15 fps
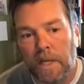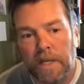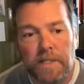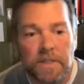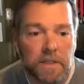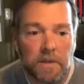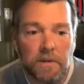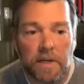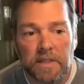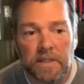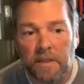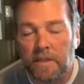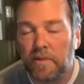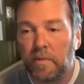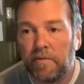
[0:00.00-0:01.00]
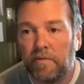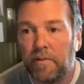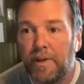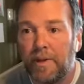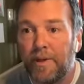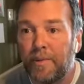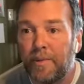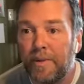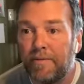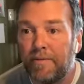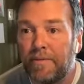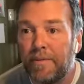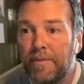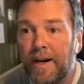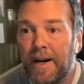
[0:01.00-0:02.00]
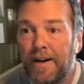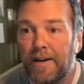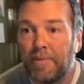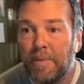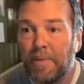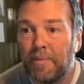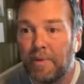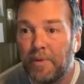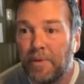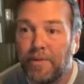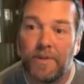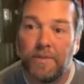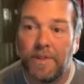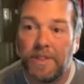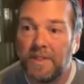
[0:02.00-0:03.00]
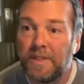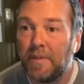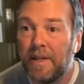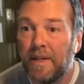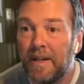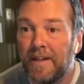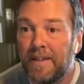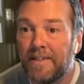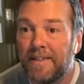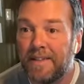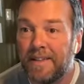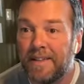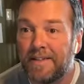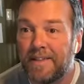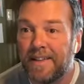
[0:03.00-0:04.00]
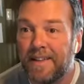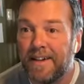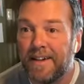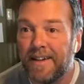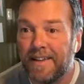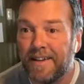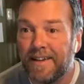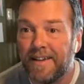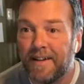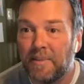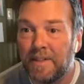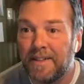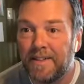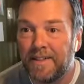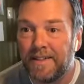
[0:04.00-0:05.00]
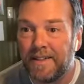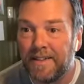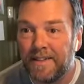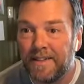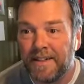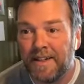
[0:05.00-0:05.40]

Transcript: and it's interesting as we've grown, we've hired people who used to be CPAs and things like that, and they come in and they